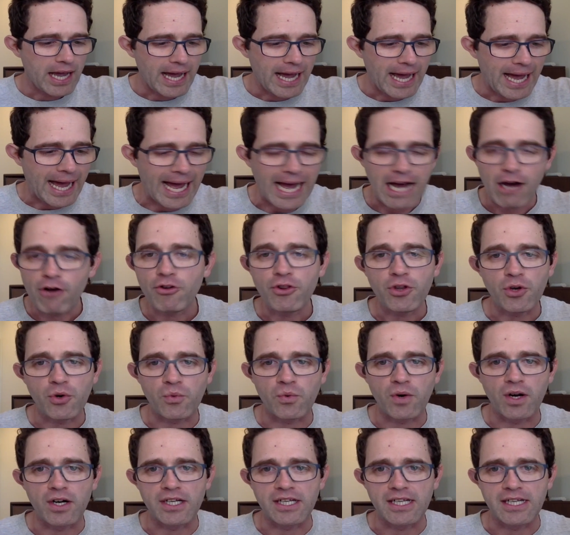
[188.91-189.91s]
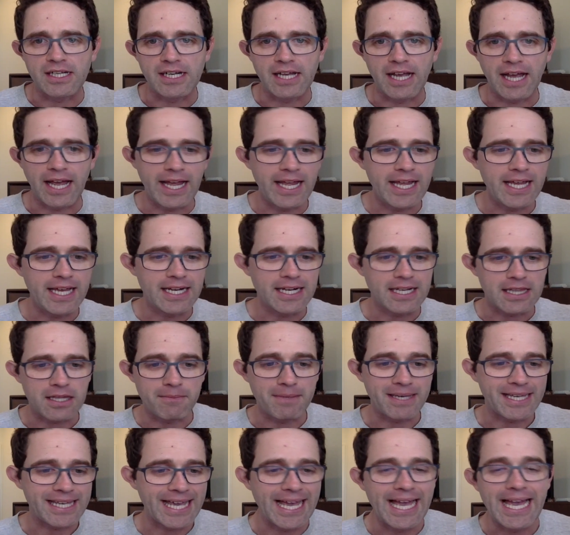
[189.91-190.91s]
how they're running and the
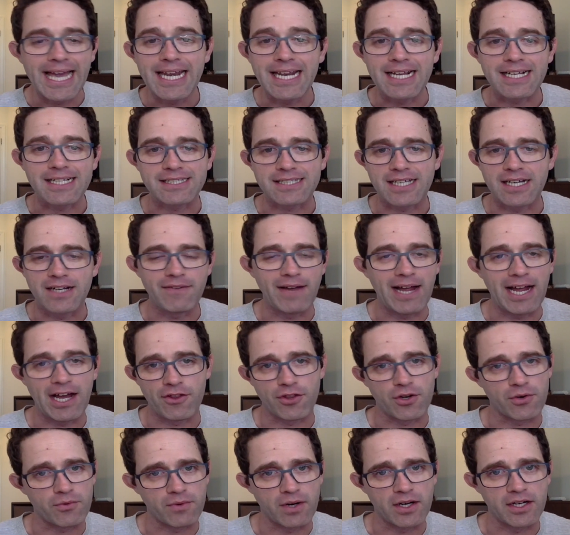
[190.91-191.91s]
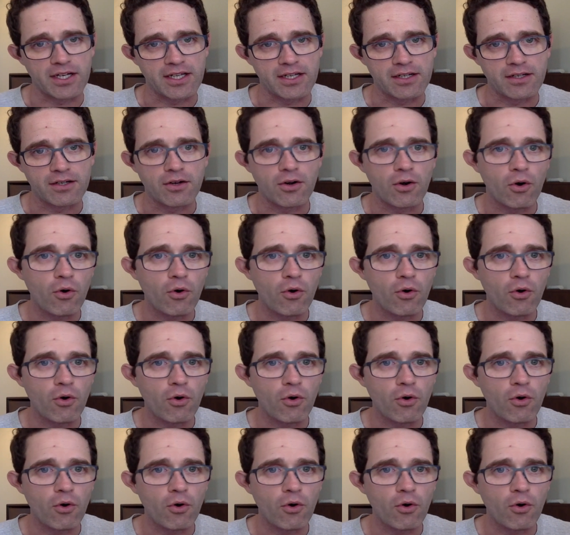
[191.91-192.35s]
mechanics of how they're running.